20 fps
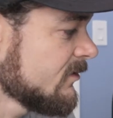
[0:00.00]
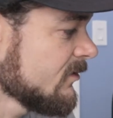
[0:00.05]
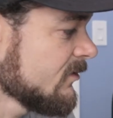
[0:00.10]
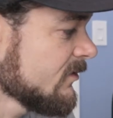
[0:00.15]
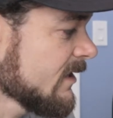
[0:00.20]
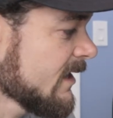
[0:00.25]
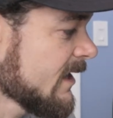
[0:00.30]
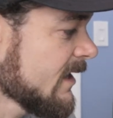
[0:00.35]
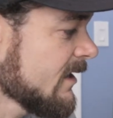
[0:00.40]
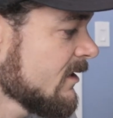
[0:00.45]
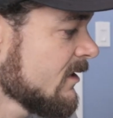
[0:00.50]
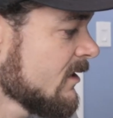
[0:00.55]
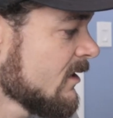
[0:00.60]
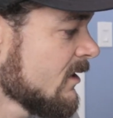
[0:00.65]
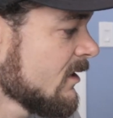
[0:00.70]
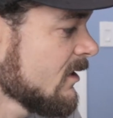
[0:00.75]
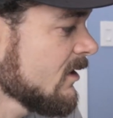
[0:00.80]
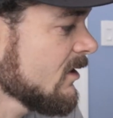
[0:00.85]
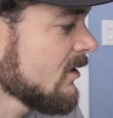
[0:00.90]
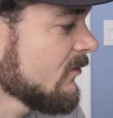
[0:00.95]
do that.
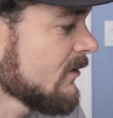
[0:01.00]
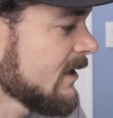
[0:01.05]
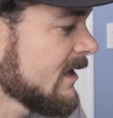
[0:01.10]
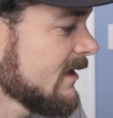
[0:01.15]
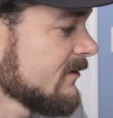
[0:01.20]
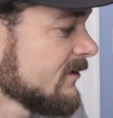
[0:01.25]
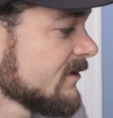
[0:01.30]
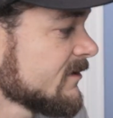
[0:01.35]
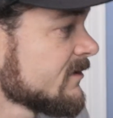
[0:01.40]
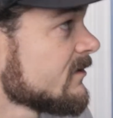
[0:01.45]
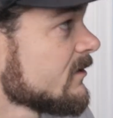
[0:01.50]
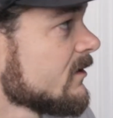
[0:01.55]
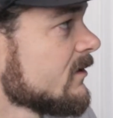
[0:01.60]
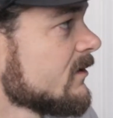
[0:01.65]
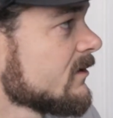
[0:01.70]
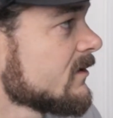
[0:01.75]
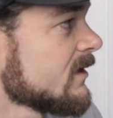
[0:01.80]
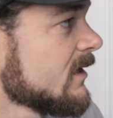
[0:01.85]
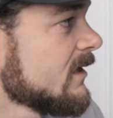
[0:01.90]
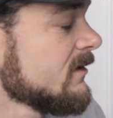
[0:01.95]
Oh wow, it's
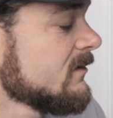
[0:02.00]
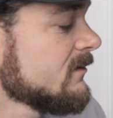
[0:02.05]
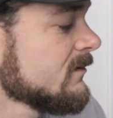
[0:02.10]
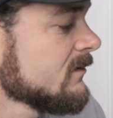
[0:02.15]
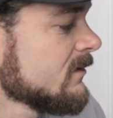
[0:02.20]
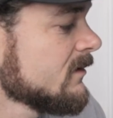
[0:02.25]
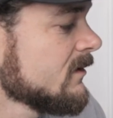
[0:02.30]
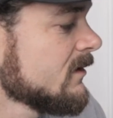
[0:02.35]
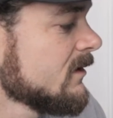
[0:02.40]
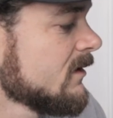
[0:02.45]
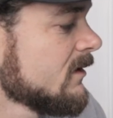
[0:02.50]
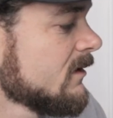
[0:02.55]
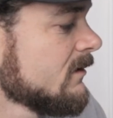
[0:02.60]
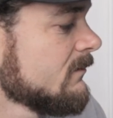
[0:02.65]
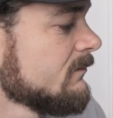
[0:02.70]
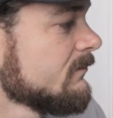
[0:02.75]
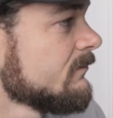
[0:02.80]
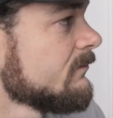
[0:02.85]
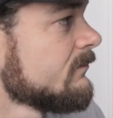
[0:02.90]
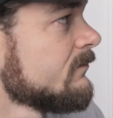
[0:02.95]
okay.
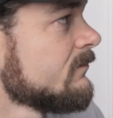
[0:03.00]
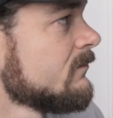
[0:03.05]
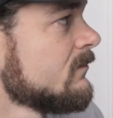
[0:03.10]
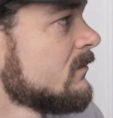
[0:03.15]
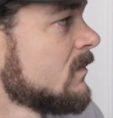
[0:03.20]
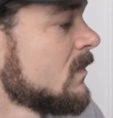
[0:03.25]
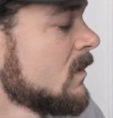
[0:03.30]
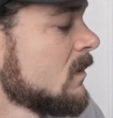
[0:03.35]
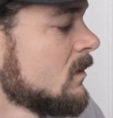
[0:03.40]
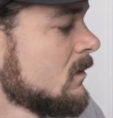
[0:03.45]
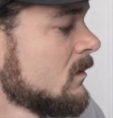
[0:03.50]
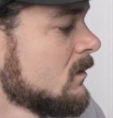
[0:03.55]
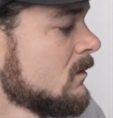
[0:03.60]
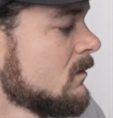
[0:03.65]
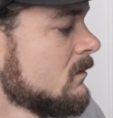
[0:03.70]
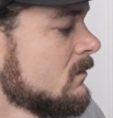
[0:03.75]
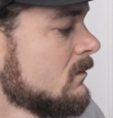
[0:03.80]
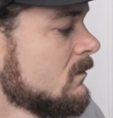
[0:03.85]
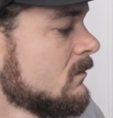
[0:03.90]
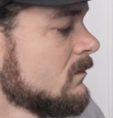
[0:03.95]
All
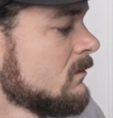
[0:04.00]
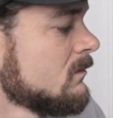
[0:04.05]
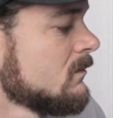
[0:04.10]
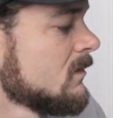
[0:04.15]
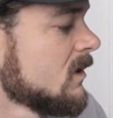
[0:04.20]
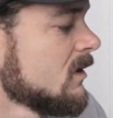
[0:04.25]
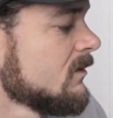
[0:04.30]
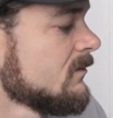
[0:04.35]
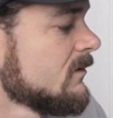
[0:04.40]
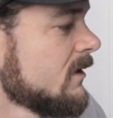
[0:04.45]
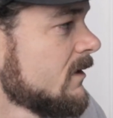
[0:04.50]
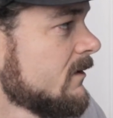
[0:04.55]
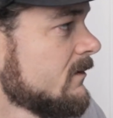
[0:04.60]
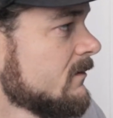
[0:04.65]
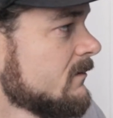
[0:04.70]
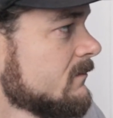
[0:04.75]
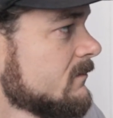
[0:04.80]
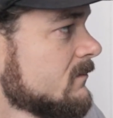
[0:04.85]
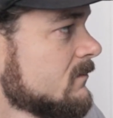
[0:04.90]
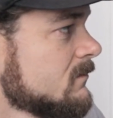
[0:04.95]
right.